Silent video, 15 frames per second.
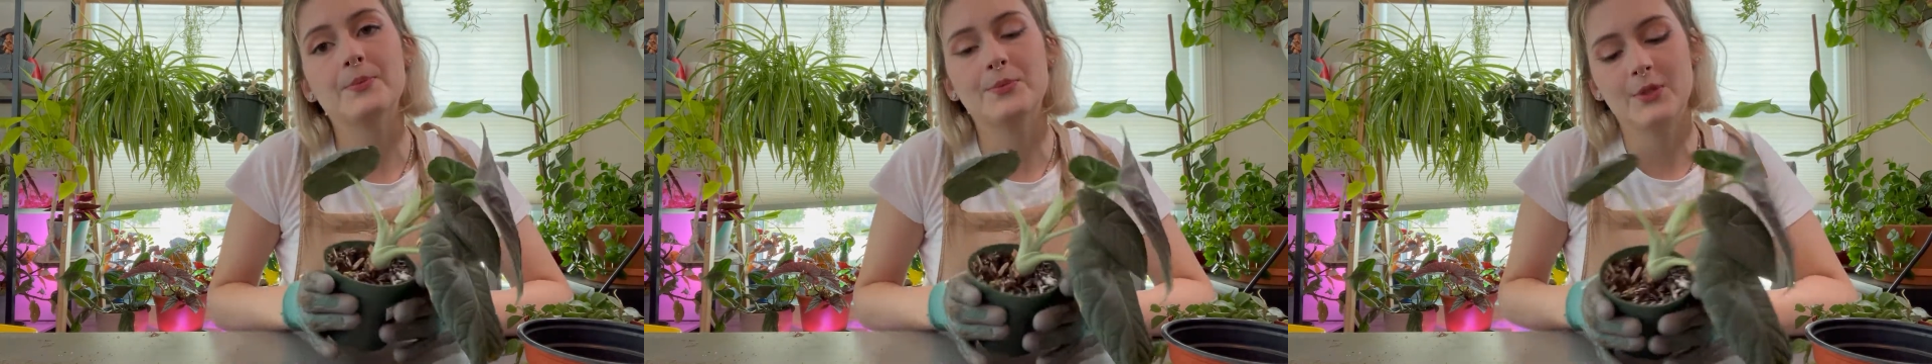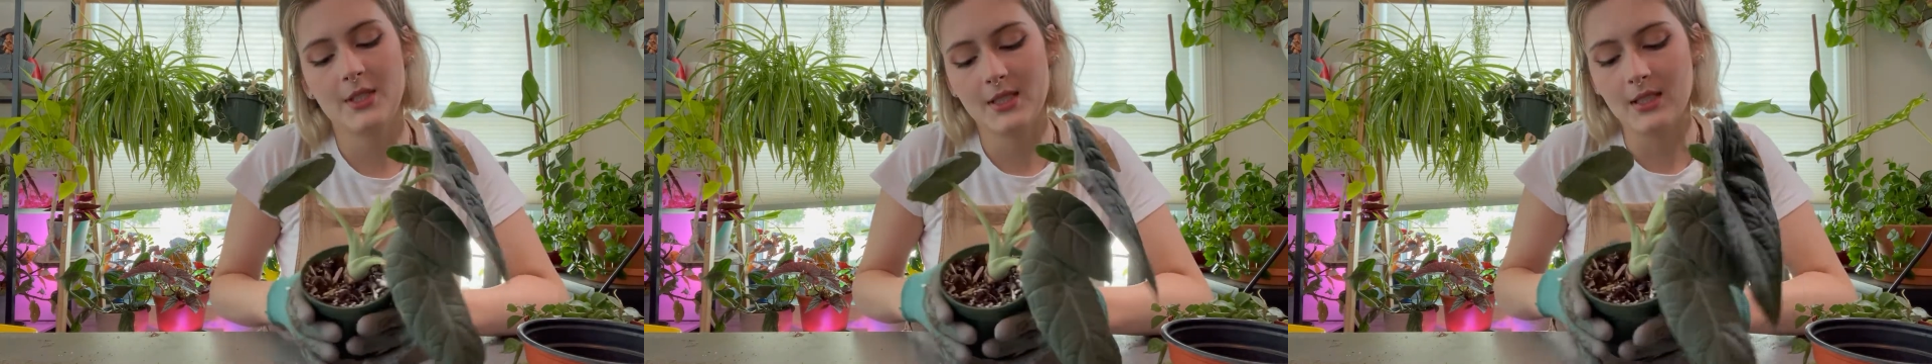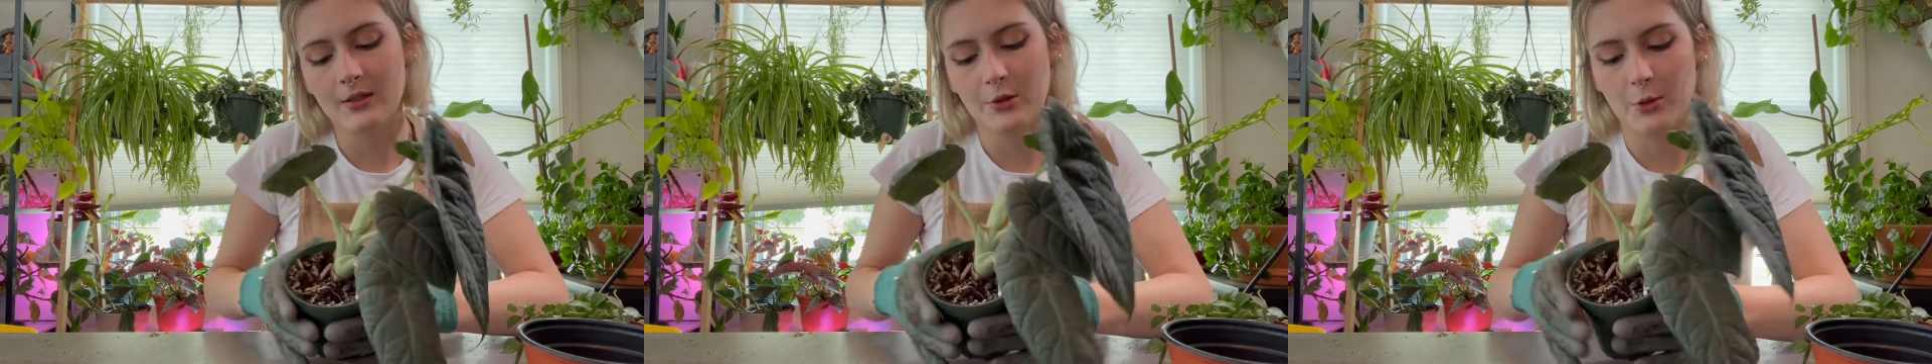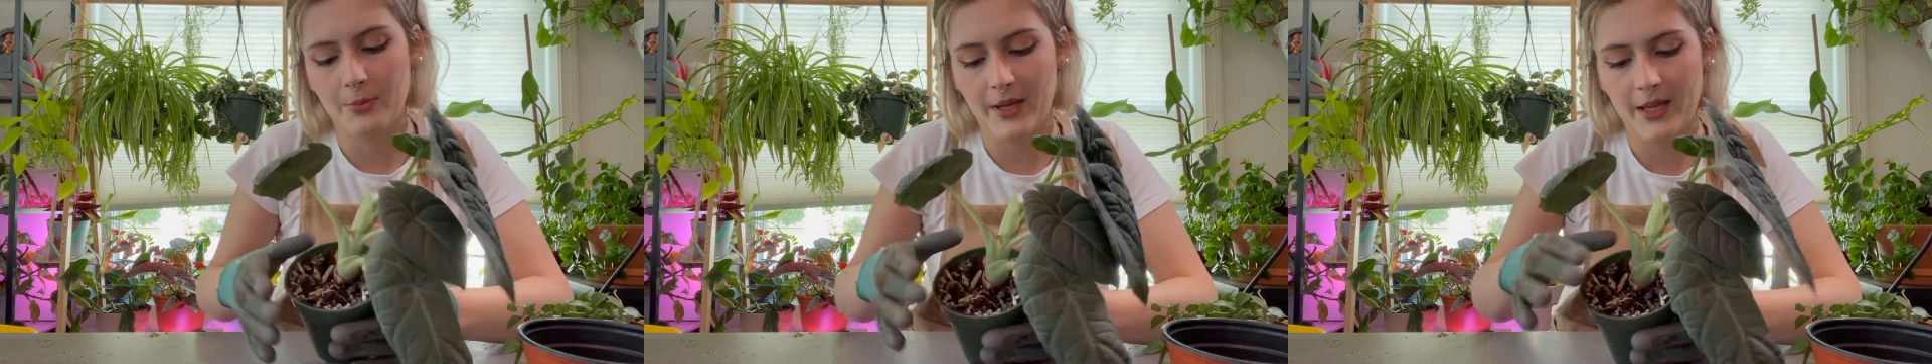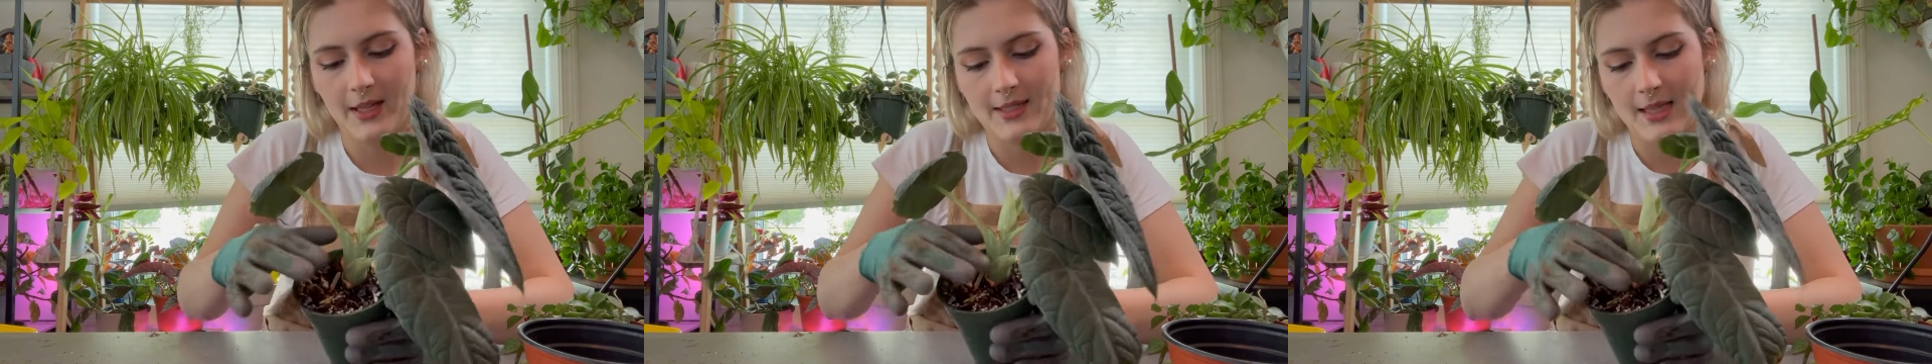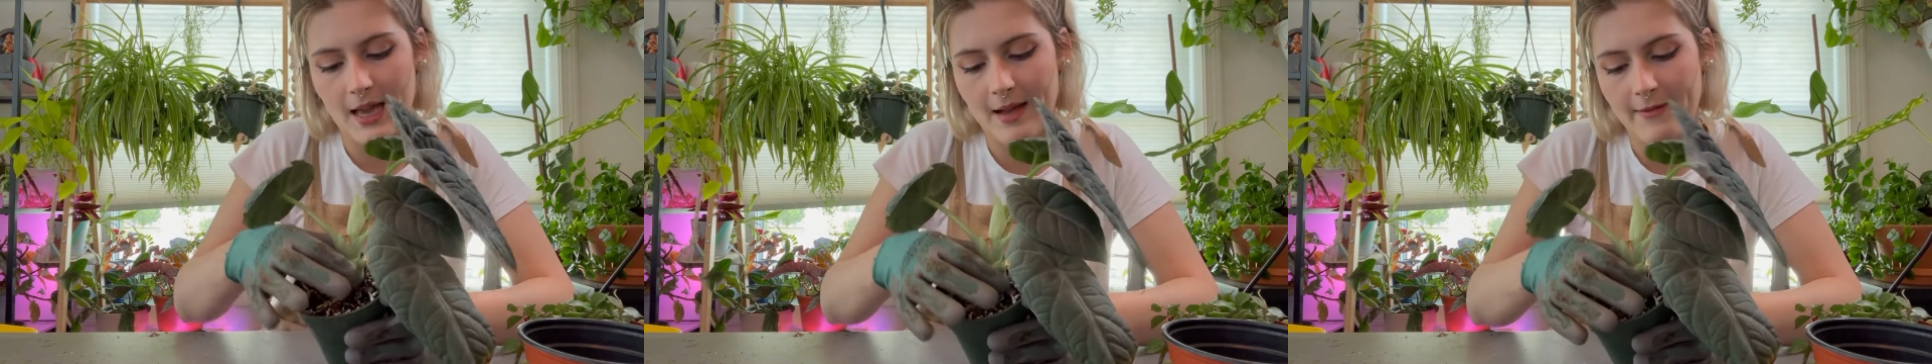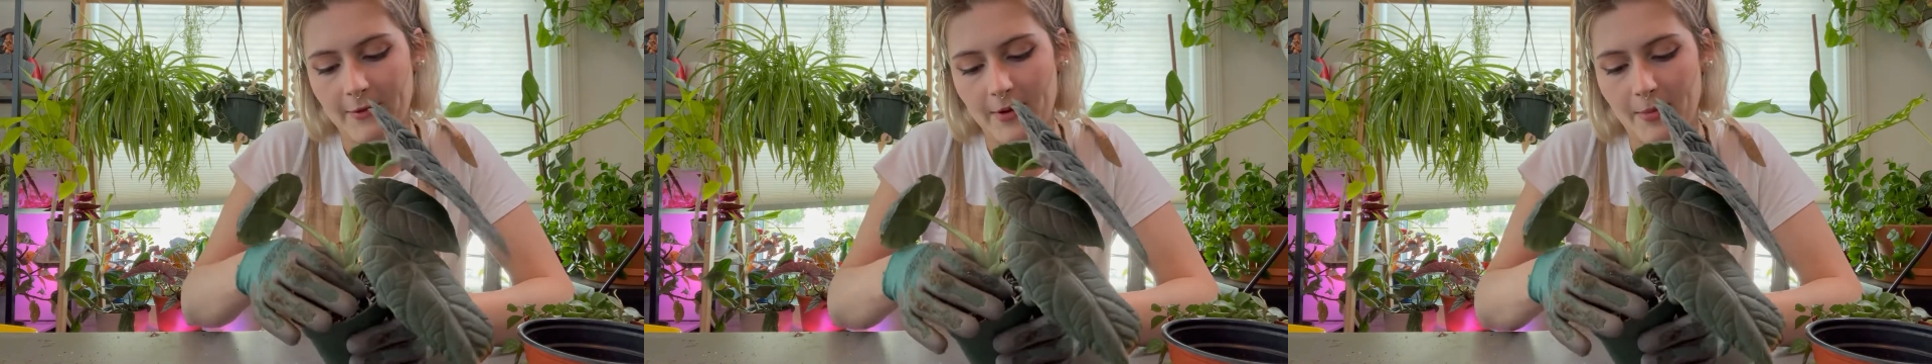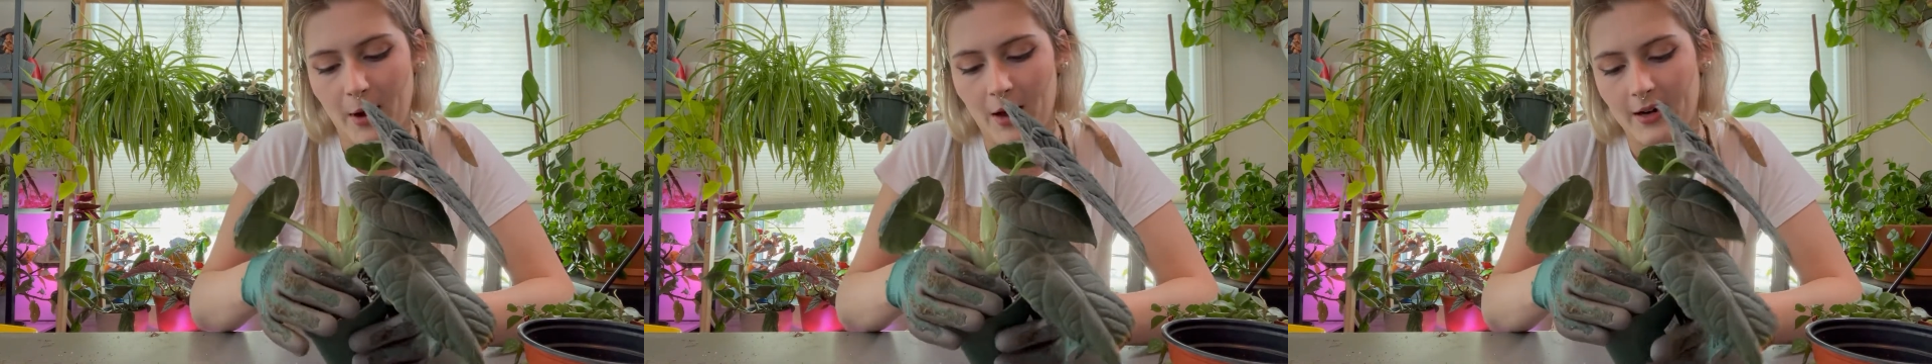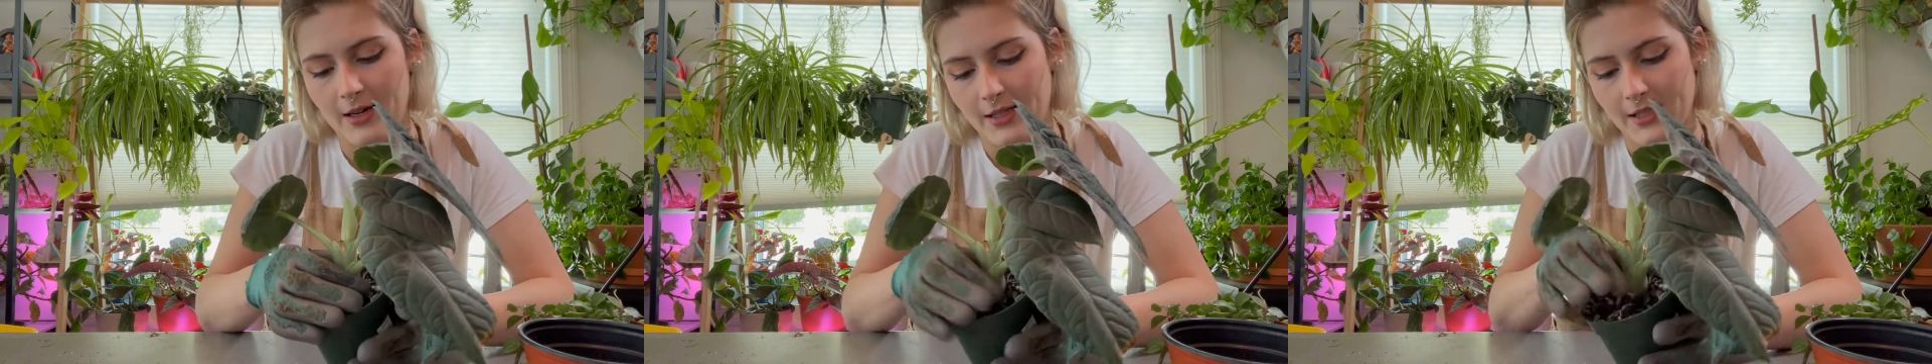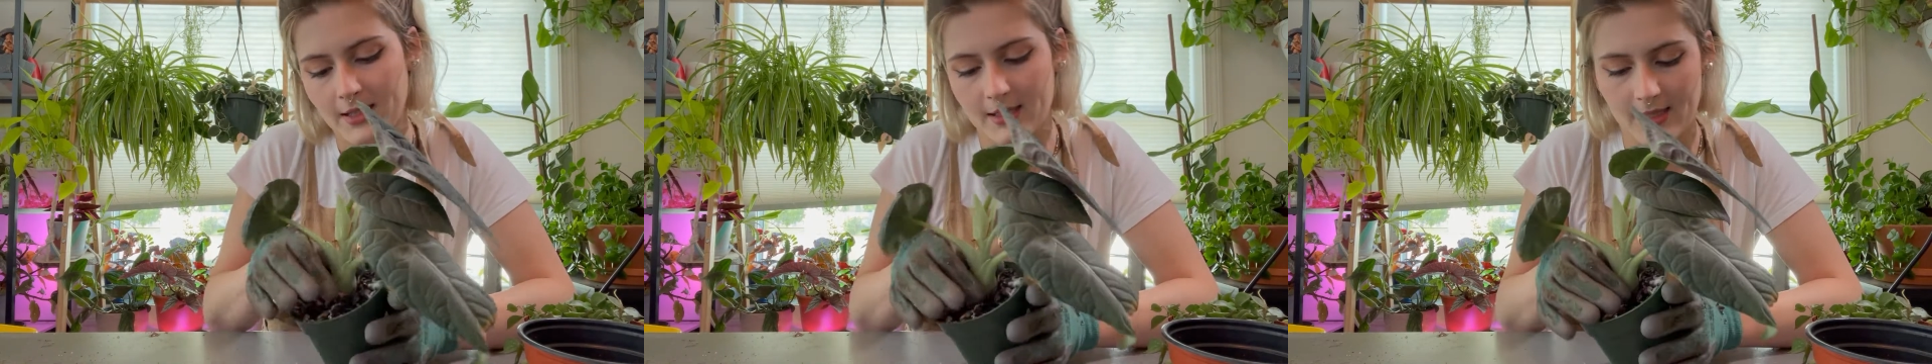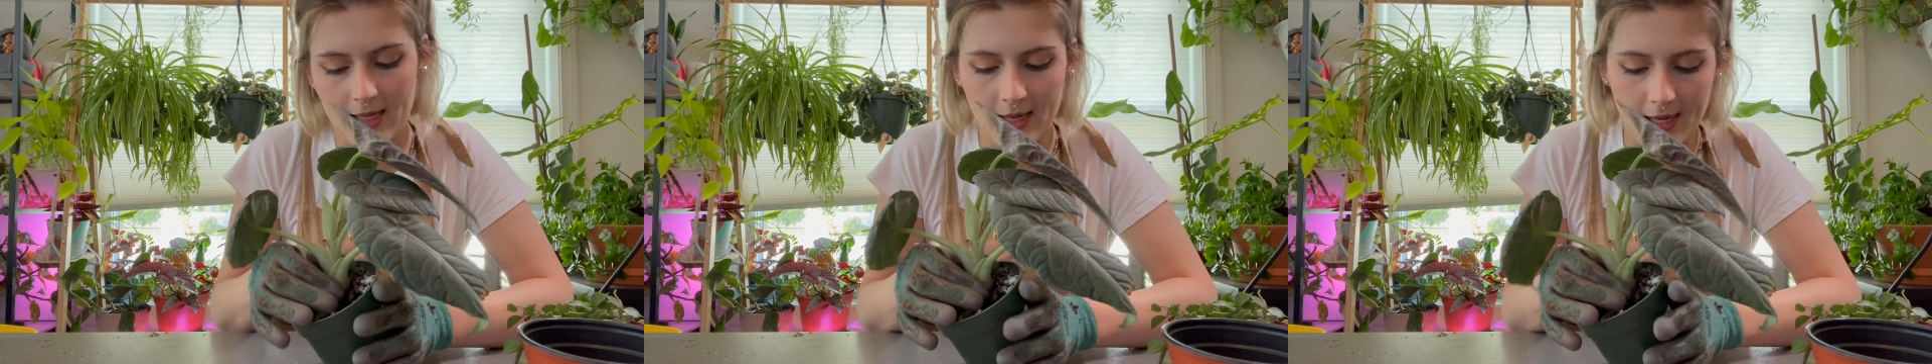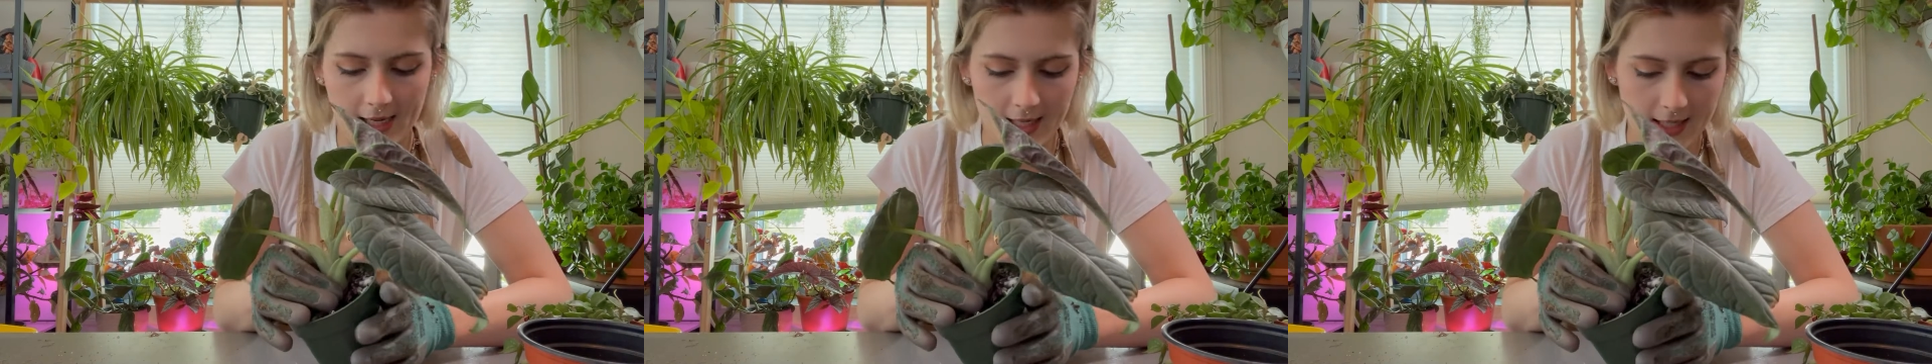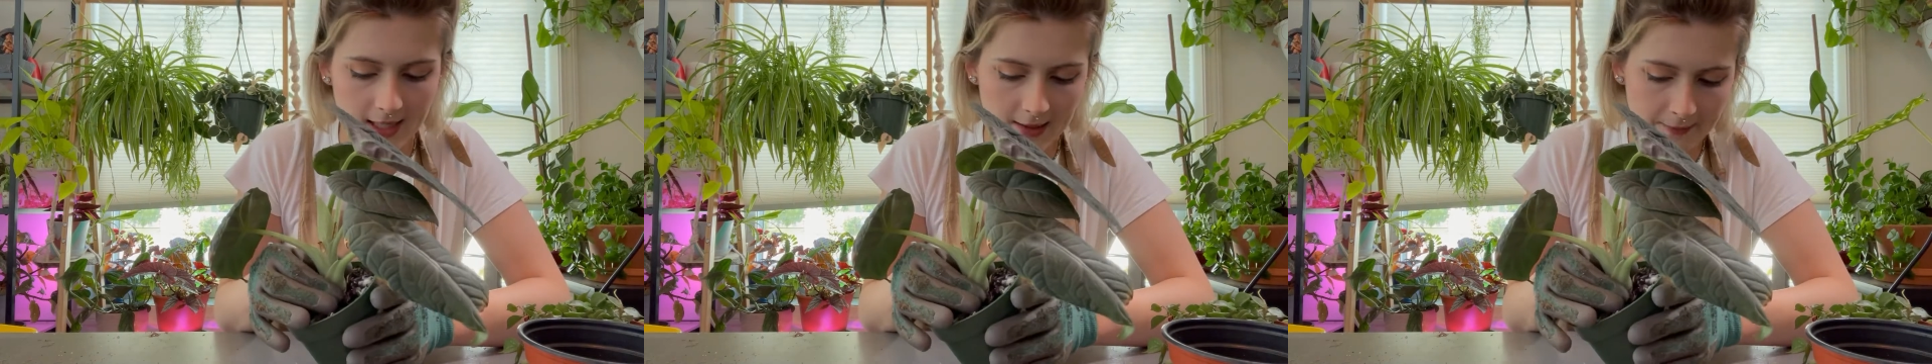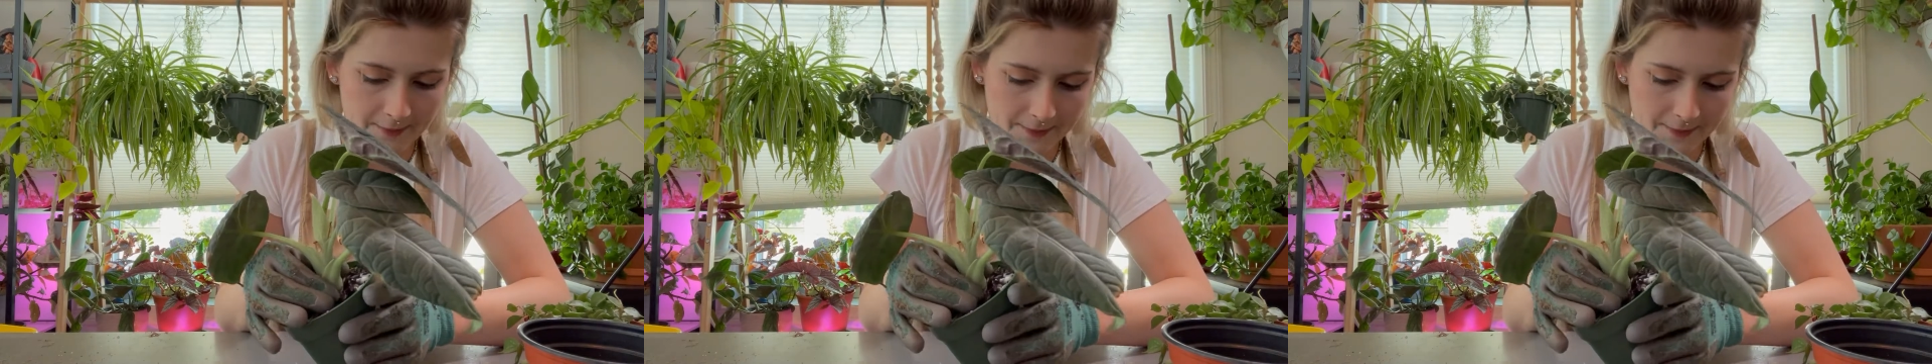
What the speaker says: Just a little bit, because I haven't repotted it since I got it.